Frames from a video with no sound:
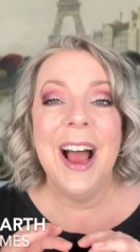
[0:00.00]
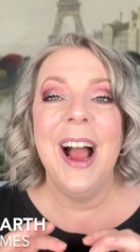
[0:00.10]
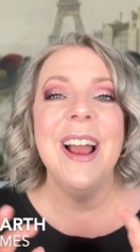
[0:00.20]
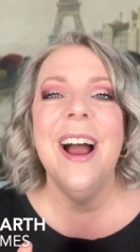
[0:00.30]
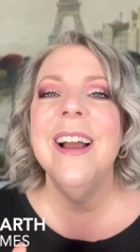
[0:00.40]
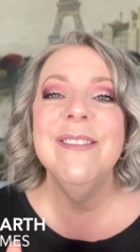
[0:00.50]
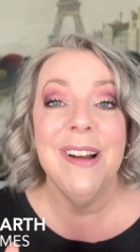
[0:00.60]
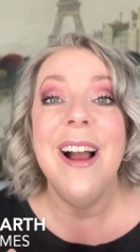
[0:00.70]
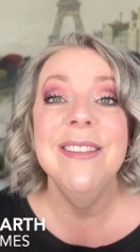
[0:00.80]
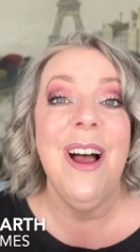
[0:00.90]
I, I,
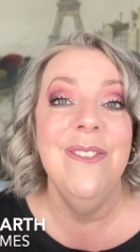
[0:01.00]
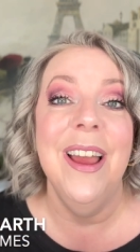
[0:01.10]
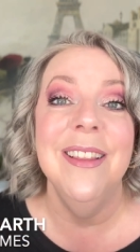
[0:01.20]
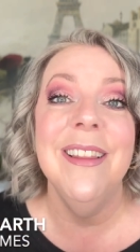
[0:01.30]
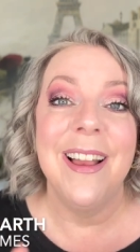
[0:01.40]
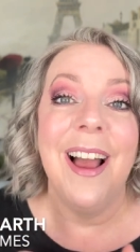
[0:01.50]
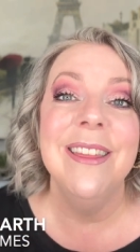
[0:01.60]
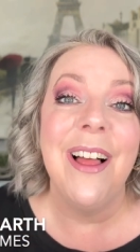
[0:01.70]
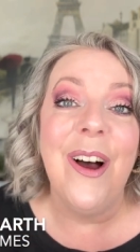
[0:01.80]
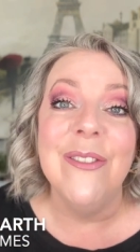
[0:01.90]
I love it. Like I
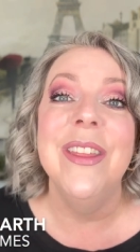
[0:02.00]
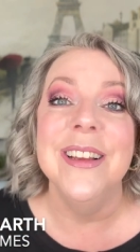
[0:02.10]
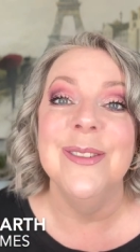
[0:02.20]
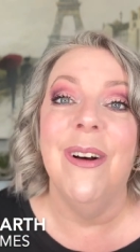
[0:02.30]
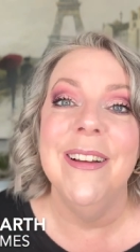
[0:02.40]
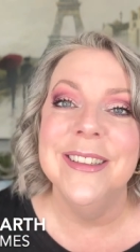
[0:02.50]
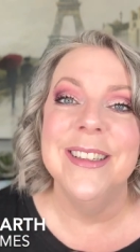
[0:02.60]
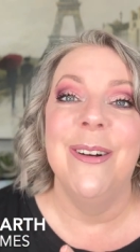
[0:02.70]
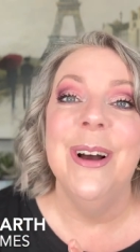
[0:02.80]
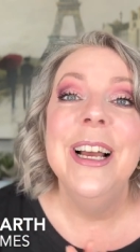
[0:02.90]
love this one.
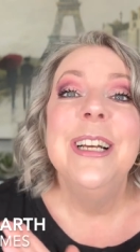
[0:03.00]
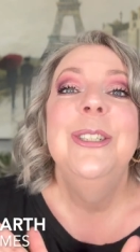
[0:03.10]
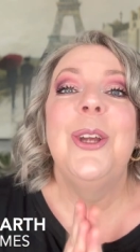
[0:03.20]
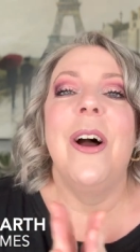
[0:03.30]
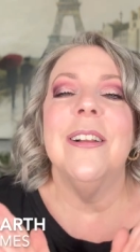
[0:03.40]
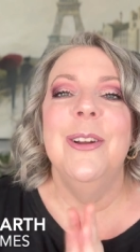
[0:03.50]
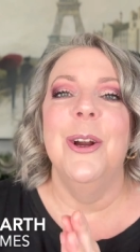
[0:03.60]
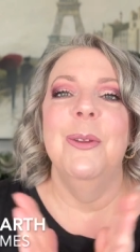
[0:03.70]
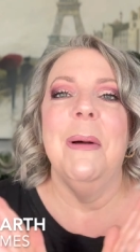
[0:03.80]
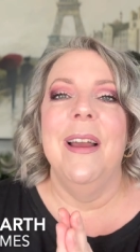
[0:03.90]
So Chocolate
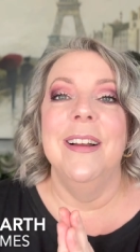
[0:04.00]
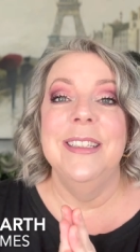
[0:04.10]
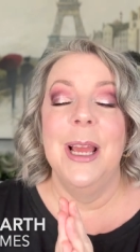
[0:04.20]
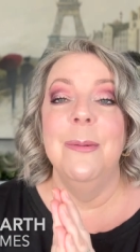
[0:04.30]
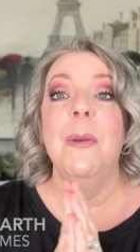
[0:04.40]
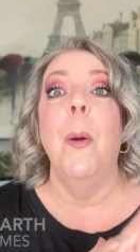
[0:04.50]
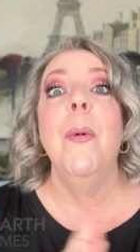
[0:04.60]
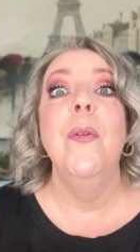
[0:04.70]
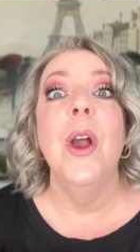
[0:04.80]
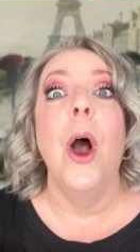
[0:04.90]
Earth by Untamed.
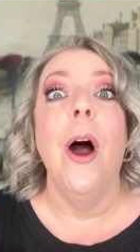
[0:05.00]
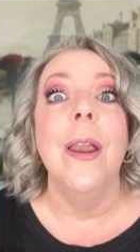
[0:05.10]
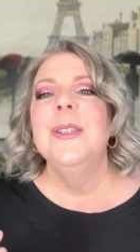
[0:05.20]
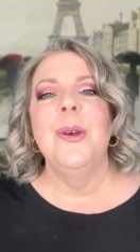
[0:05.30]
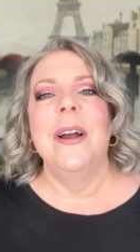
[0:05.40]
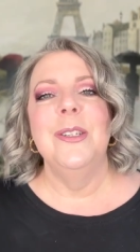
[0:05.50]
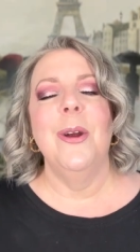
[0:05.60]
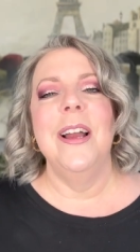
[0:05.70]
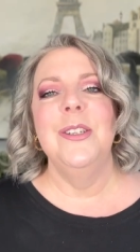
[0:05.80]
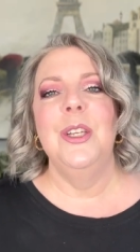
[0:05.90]
Moving on. So I
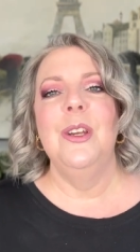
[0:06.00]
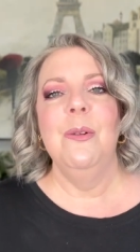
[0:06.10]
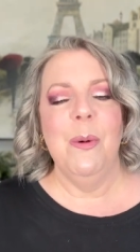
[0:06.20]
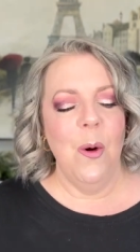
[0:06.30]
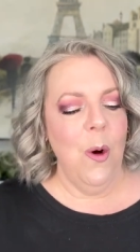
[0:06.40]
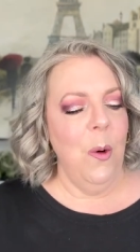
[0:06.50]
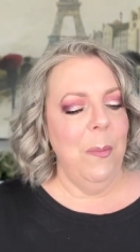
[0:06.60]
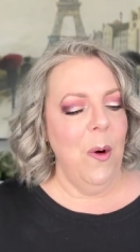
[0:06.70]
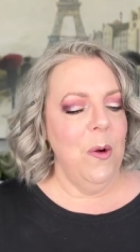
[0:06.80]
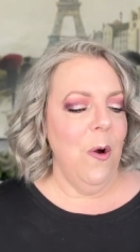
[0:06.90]
tried two
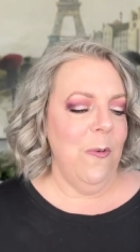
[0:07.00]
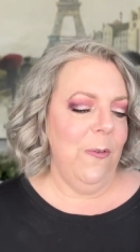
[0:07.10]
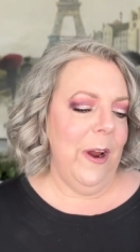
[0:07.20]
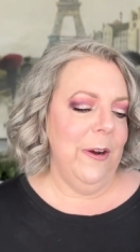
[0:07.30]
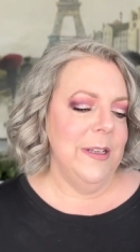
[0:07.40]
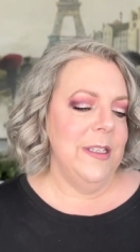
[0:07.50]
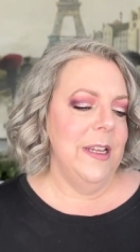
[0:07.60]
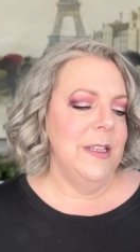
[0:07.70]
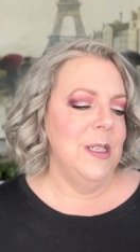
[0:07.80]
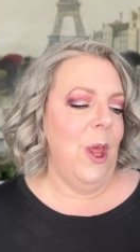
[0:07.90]
Bohoboco
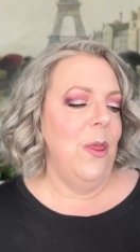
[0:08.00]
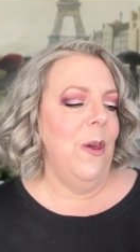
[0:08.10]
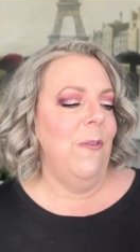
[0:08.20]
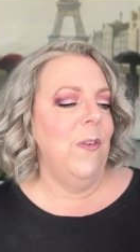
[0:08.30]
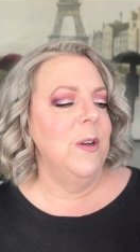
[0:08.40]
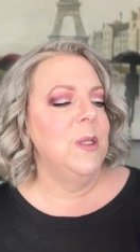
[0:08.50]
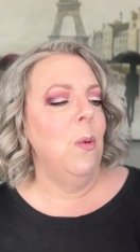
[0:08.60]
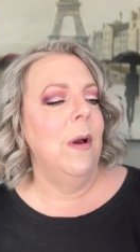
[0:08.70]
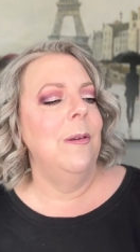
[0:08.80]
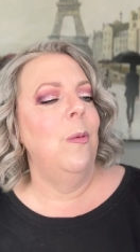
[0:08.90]
fragrances. The first
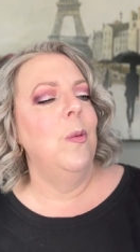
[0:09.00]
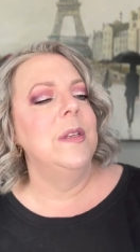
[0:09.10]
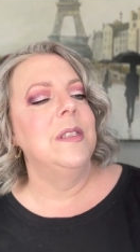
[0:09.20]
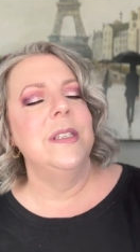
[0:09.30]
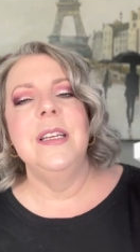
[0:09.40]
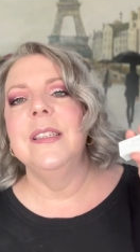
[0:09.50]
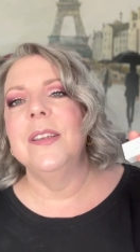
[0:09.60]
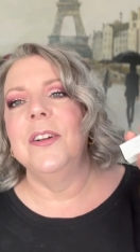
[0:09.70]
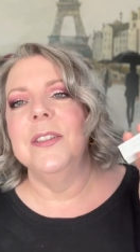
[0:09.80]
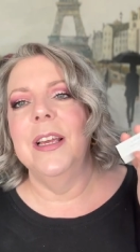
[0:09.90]
one was sea
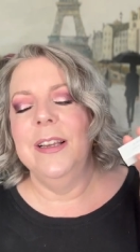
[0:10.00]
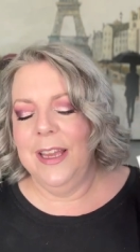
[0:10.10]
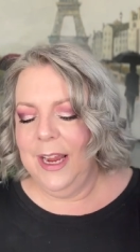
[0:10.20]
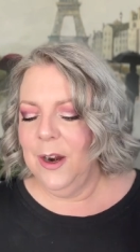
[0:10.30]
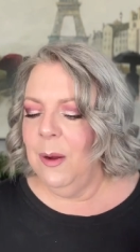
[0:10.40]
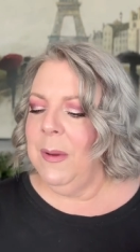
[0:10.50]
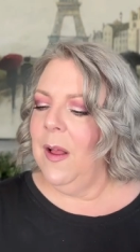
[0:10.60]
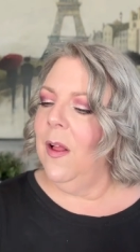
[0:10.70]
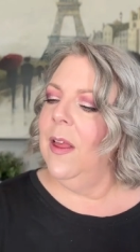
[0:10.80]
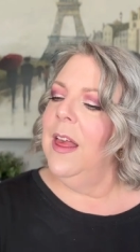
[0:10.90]
salt and caramel.